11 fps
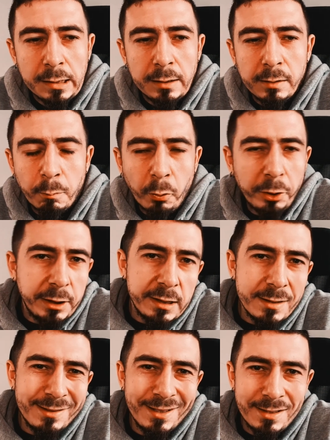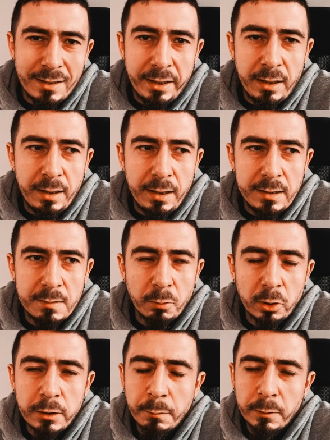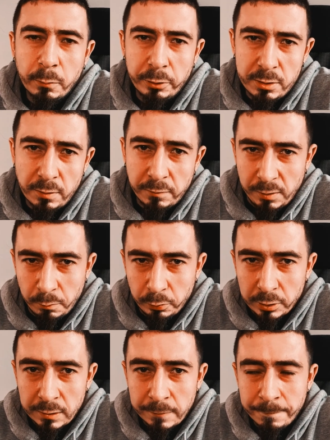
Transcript: The point is design has multiple points of input,